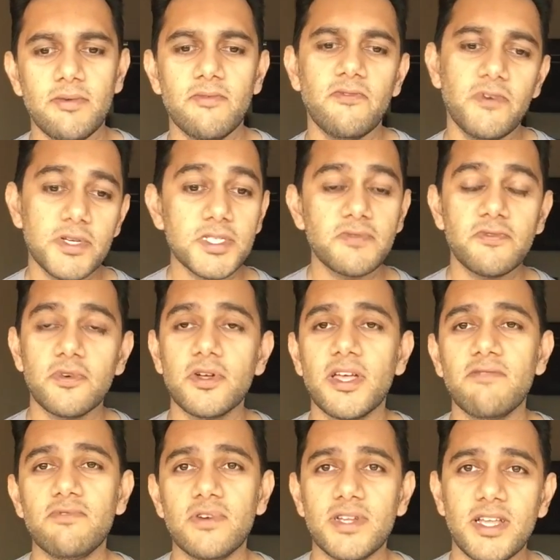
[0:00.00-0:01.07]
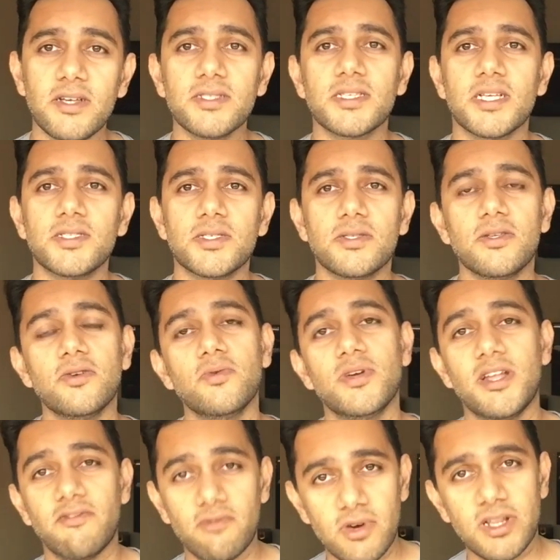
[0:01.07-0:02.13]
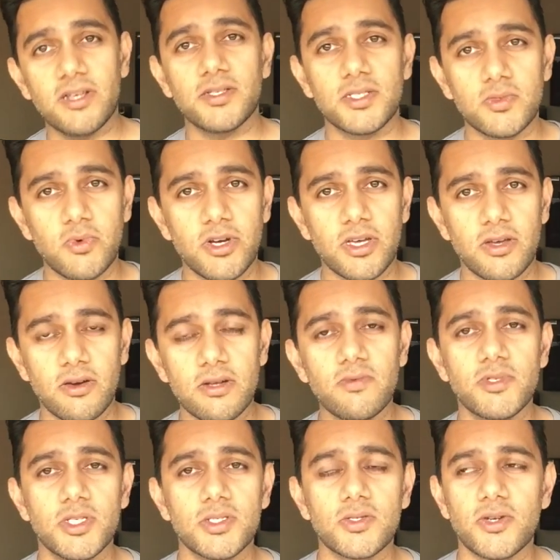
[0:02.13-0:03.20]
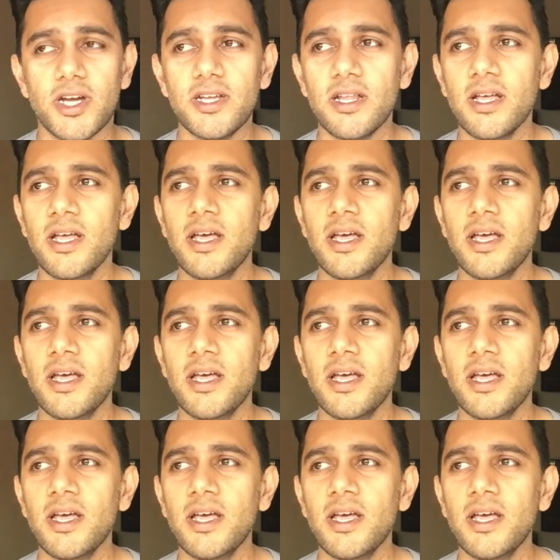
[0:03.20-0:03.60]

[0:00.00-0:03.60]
first of all, everyone else gets to know what everyone else is working on, which is great.